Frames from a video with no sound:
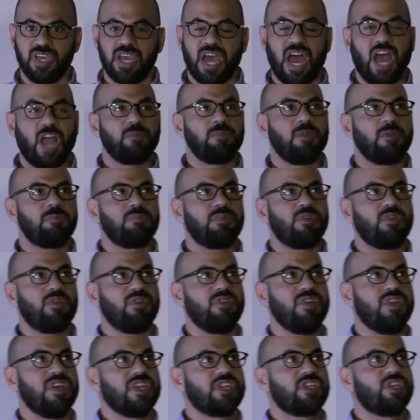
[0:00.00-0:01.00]
I
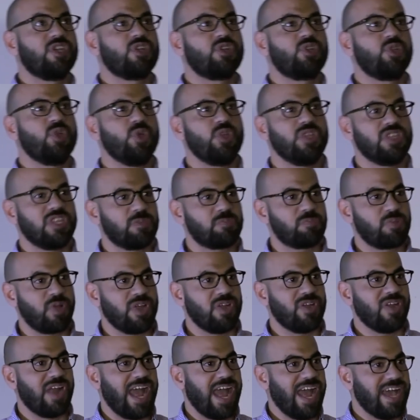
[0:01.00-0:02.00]
remember concluding the
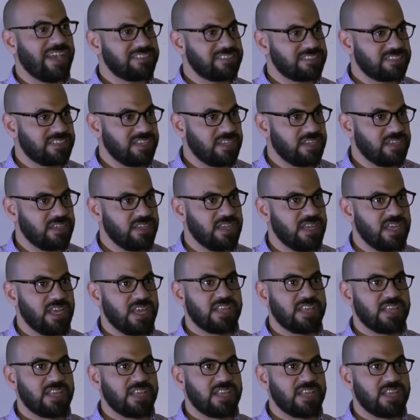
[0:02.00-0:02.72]
prayer asking